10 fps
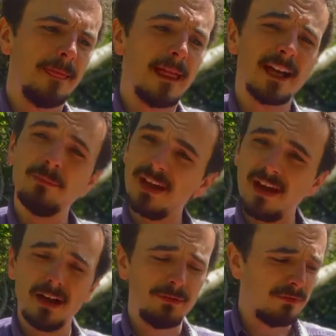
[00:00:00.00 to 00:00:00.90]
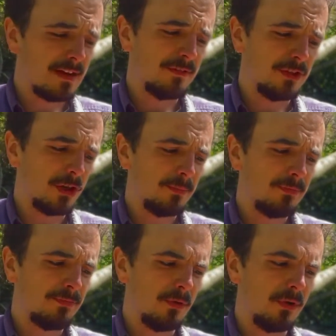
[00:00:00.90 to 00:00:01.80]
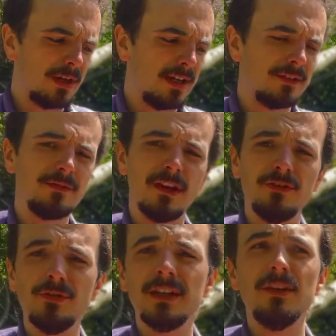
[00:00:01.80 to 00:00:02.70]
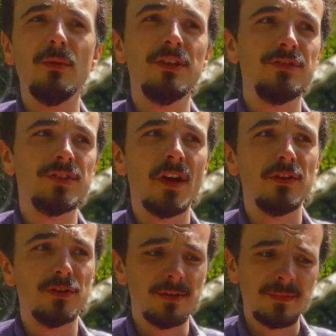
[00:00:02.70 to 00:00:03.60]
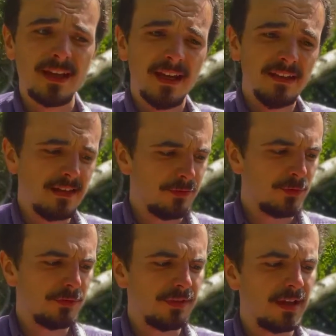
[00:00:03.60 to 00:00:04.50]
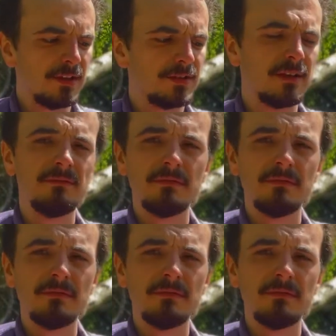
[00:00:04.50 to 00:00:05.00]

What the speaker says: That can be hard if you've never done it before. It gets very tricky when you start doing difficult things like